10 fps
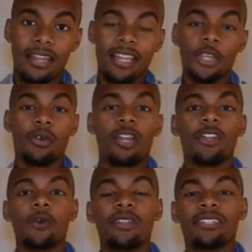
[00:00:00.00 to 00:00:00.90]
then you can
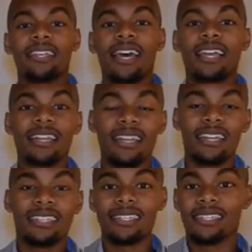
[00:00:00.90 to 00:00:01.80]
know the
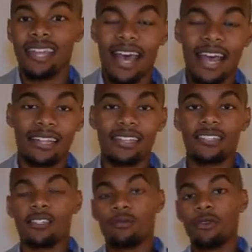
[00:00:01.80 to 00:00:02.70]
techniques and the tactics
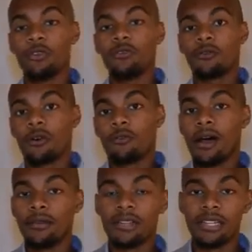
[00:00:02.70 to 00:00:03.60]
to maneuver
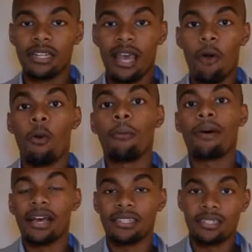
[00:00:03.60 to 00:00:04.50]
around it or
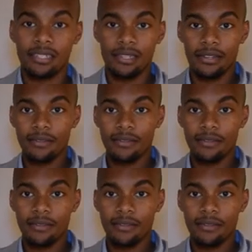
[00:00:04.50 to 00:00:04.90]
past it,